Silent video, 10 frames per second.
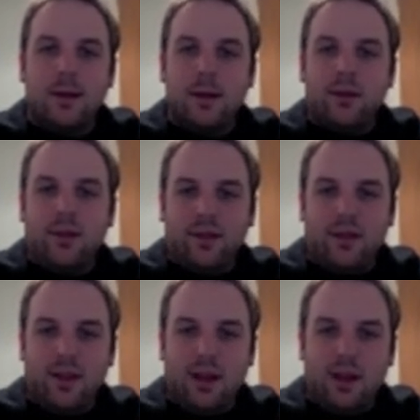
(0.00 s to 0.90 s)
So this
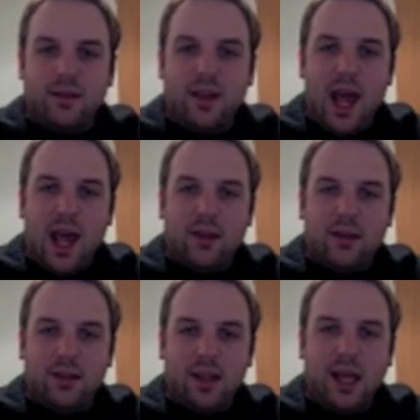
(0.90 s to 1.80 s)
is the attack,
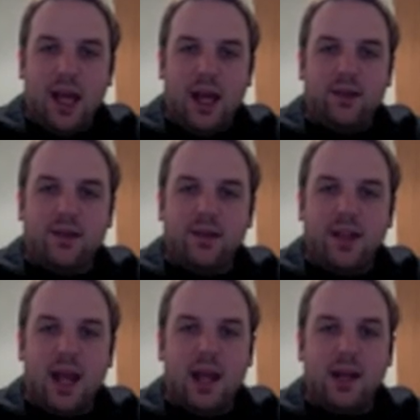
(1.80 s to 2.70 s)
decay,
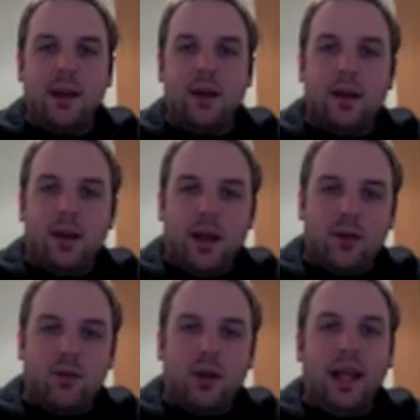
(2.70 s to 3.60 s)
sustain,
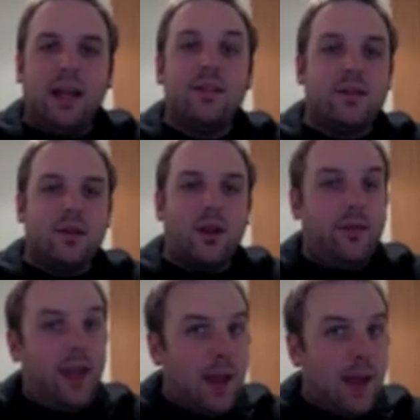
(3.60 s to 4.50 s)
and release of
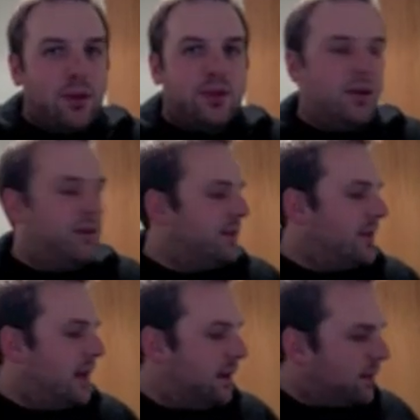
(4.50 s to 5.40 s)
the amplitude of the sound.